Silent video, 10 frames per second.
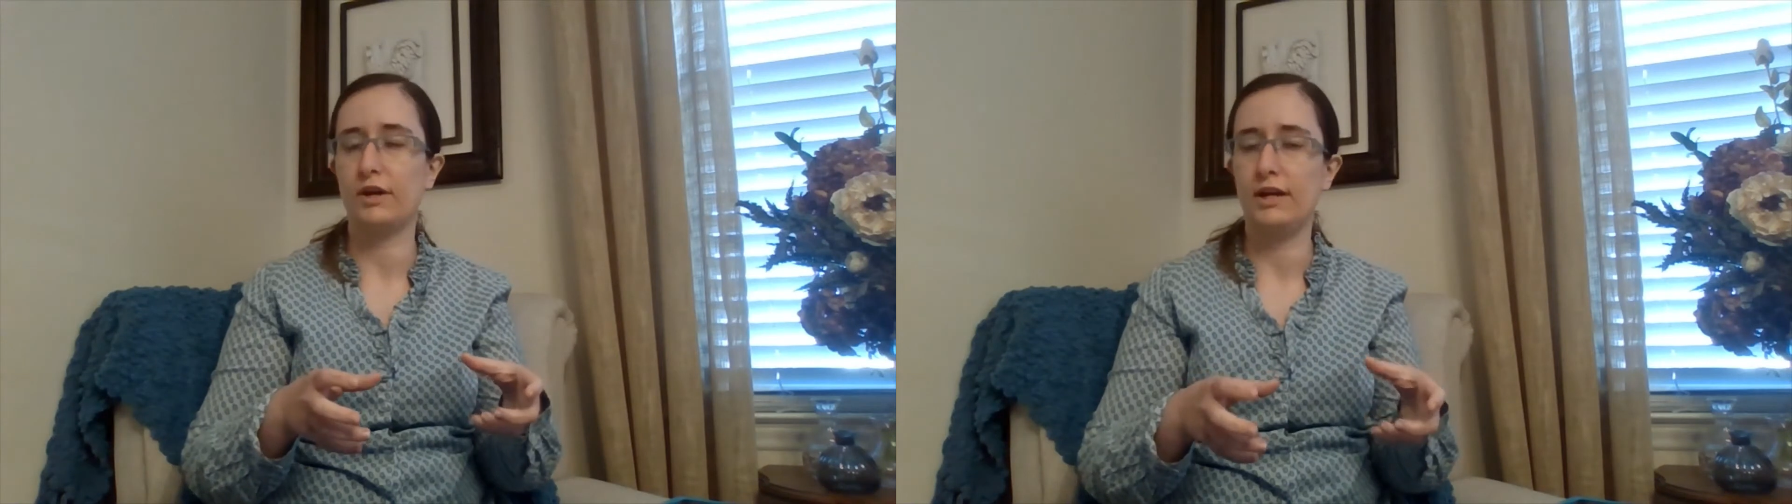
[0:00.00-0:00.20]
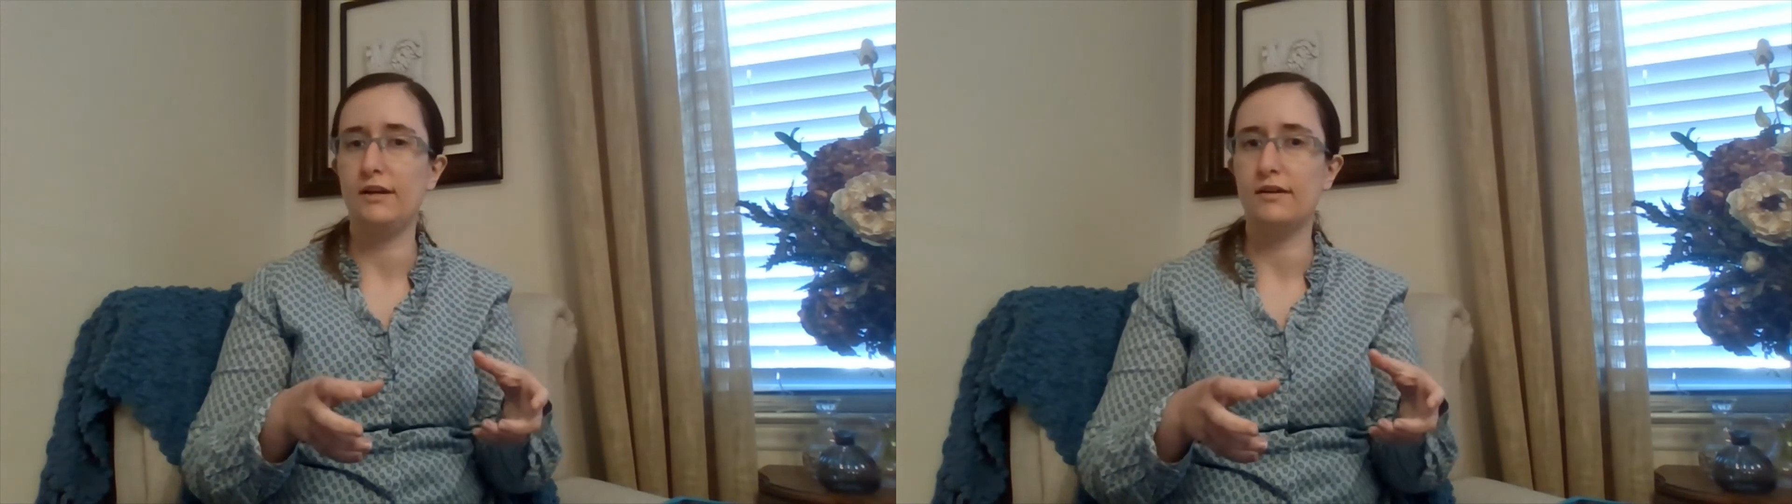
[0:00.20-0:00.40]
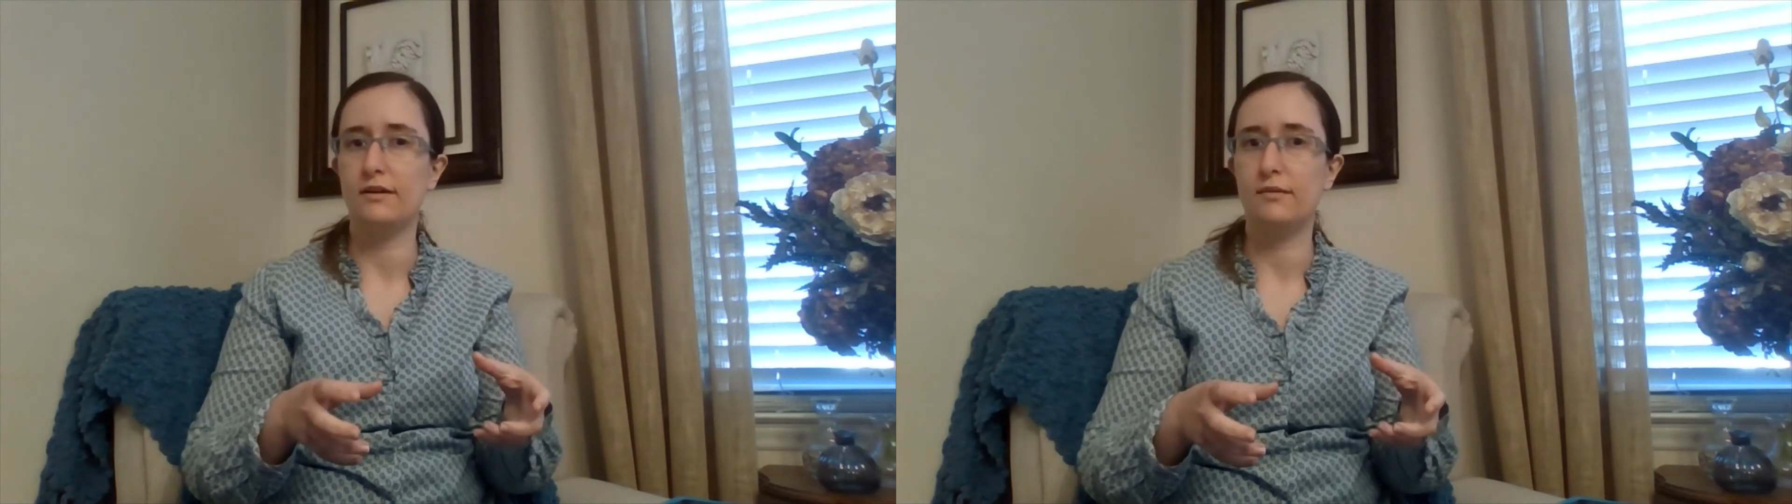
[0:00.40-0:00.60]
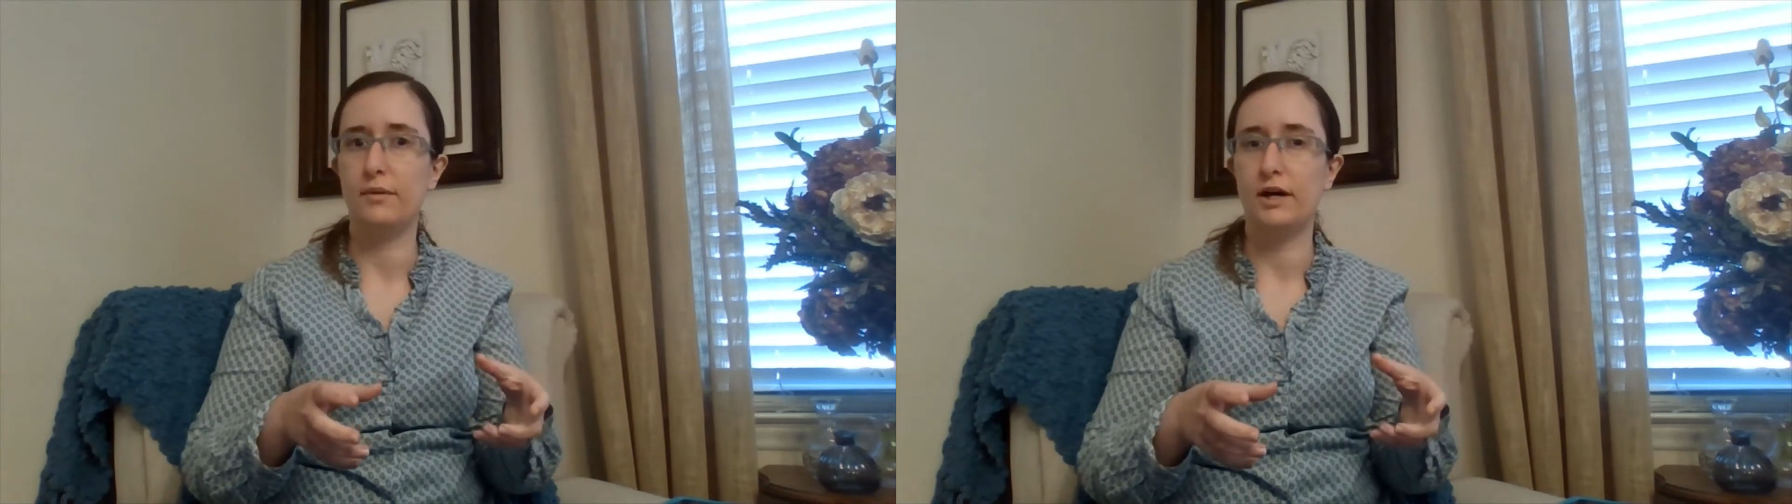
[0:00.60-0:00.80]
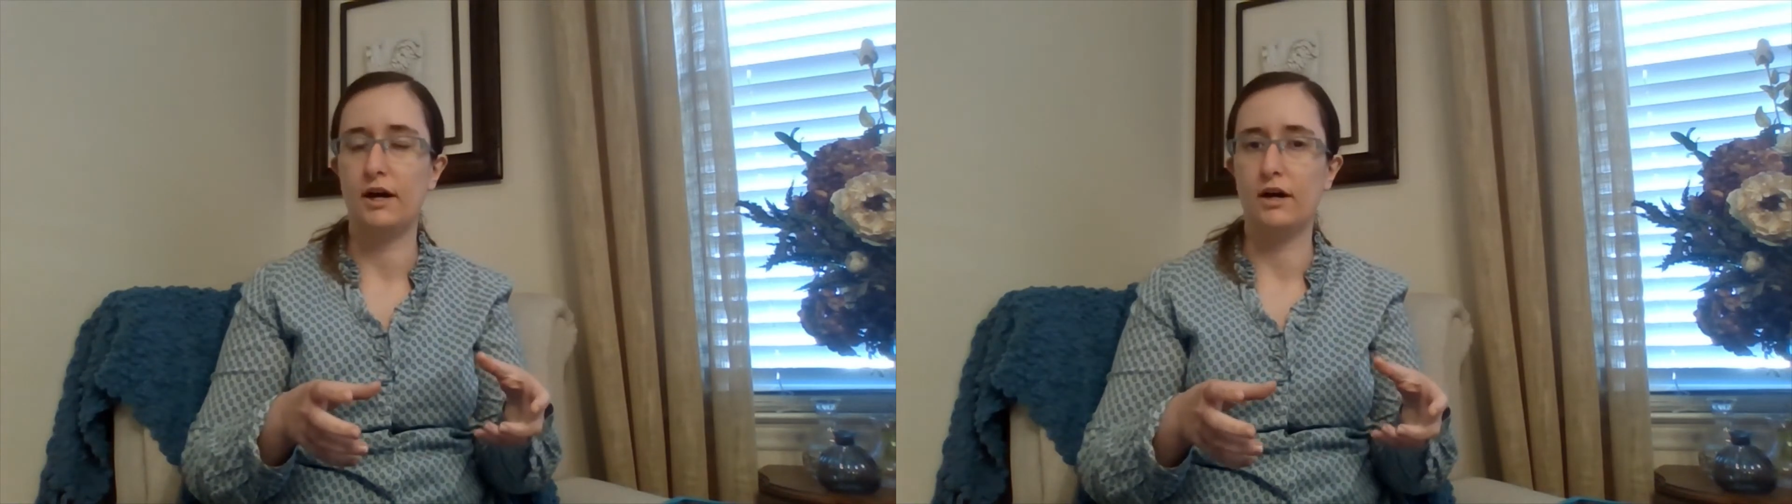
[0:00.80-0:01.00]
the kingdom
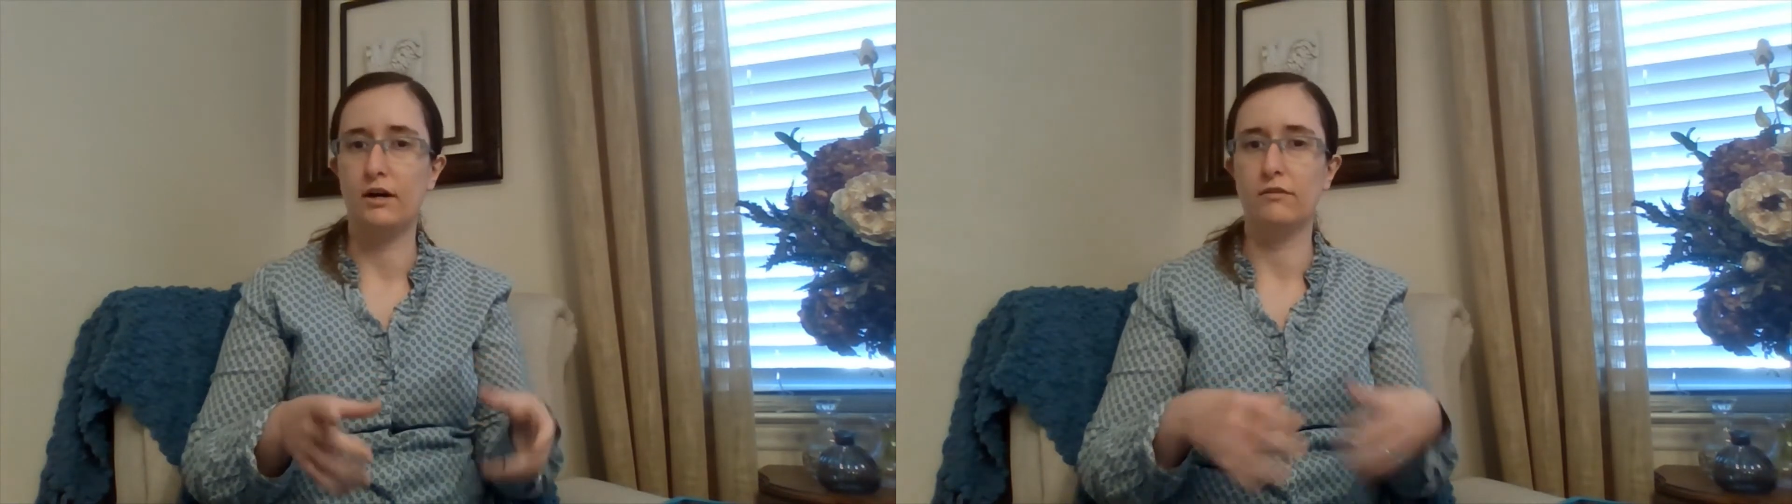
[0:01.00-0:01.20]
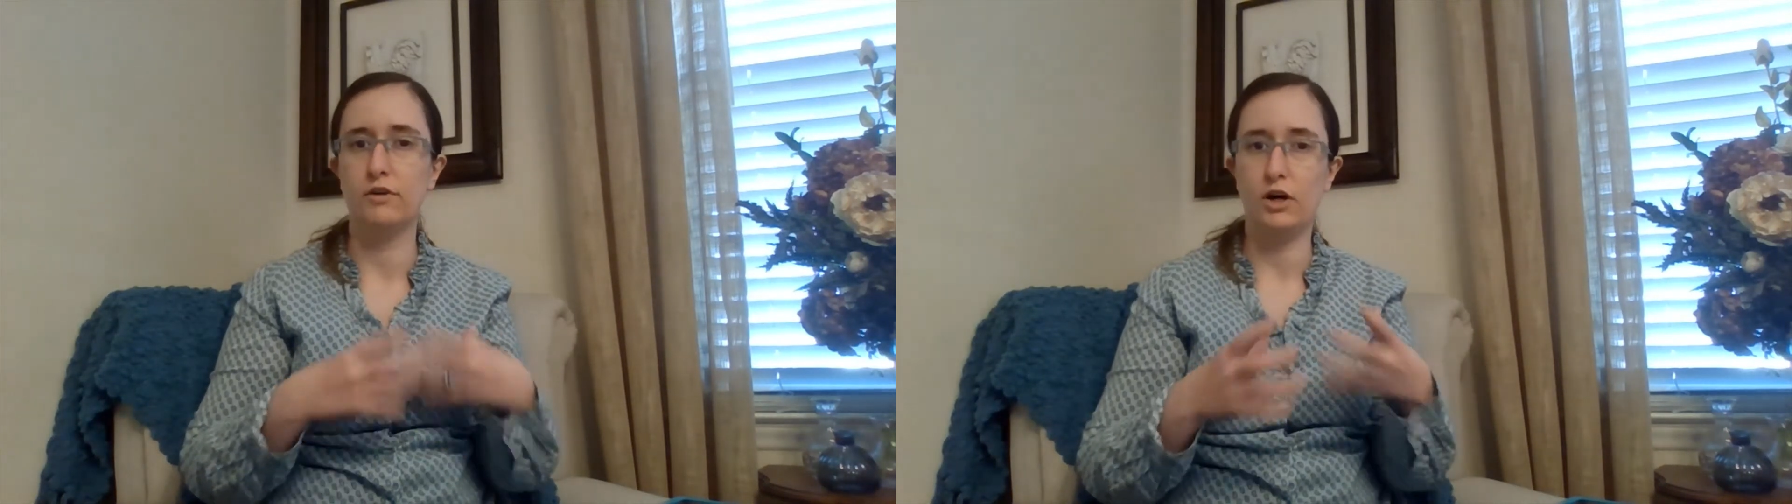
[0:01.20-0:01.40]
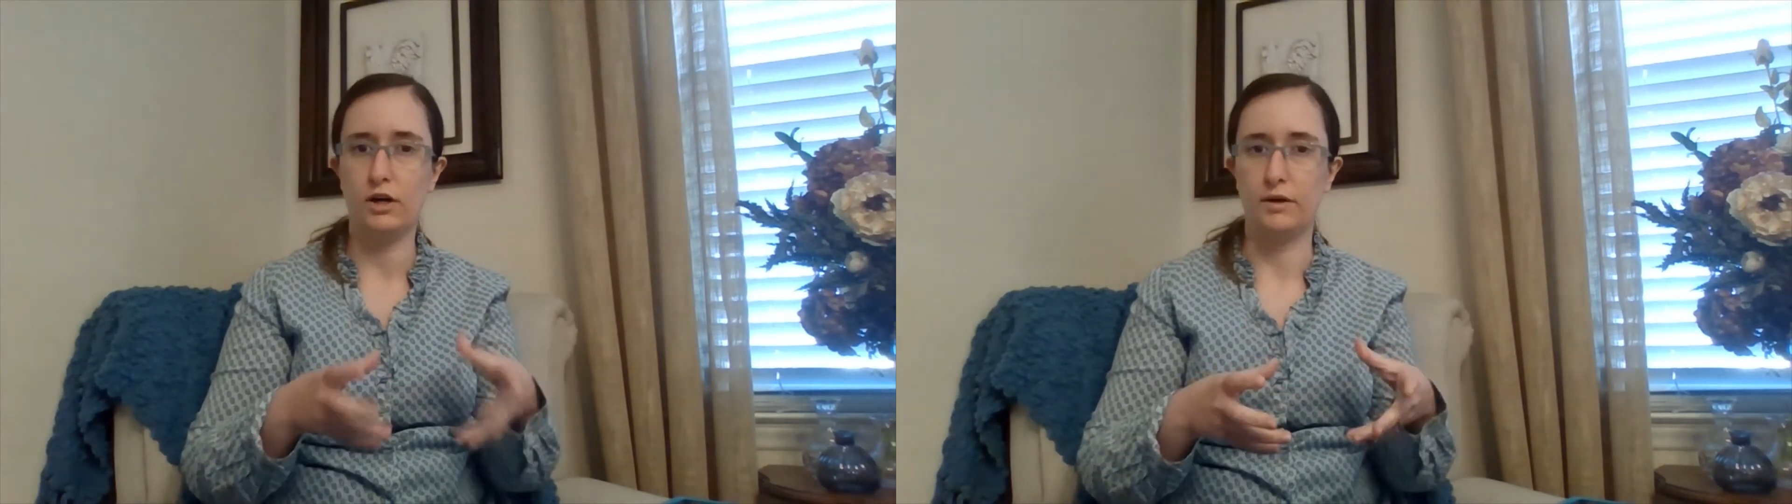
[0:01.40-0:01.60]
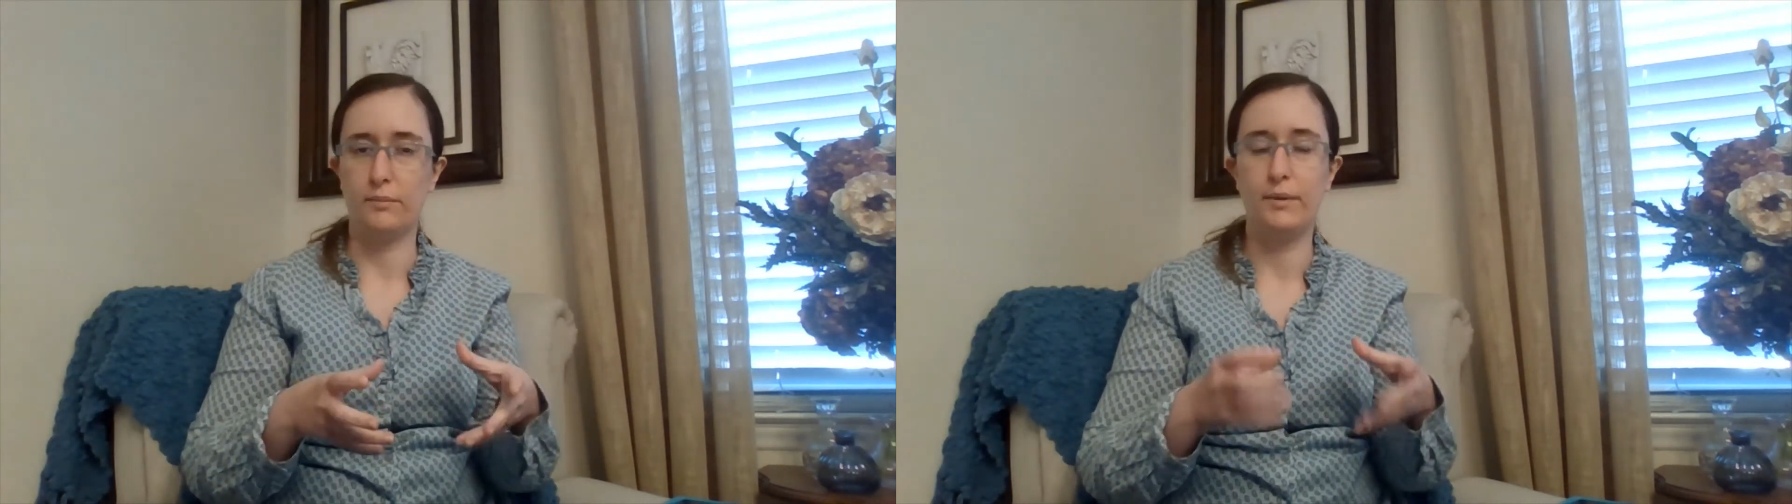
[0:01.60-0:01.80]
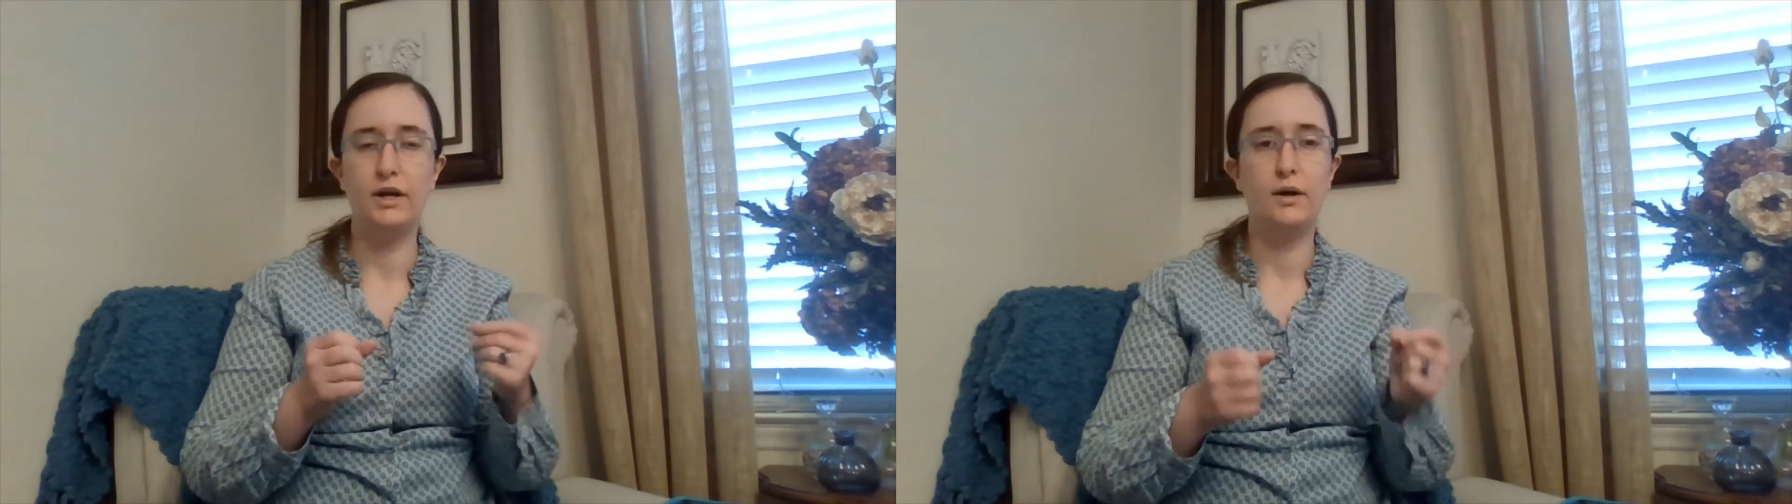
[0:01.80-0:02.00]
of Autumn,